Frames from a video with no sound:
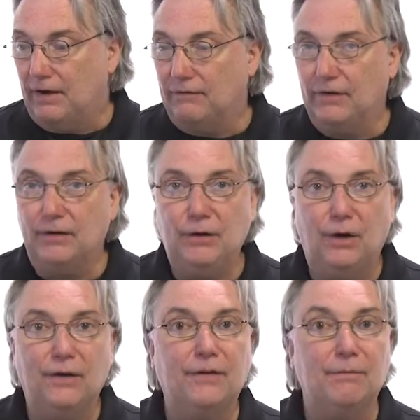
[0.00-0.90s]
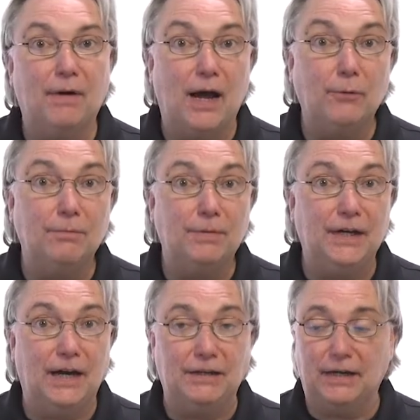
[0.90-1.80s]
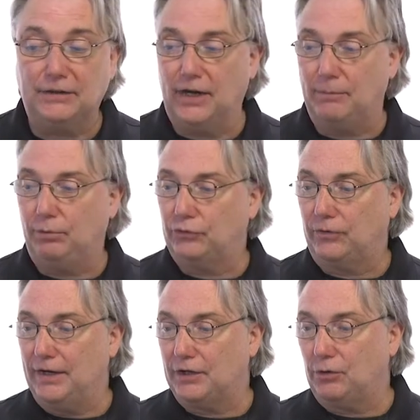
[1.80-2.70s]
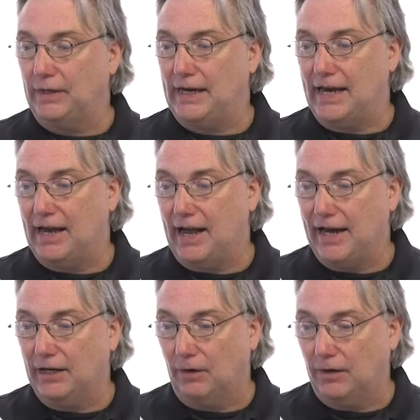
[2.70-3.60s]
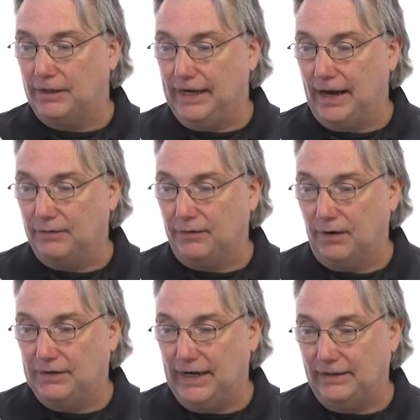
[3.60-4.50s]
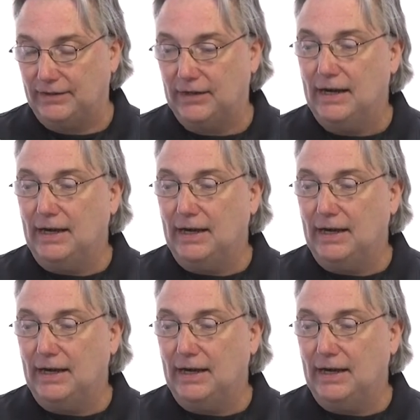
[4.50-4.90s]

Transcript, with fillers: Very often, Power B I Desktop will try to create a hierarchy out of our dates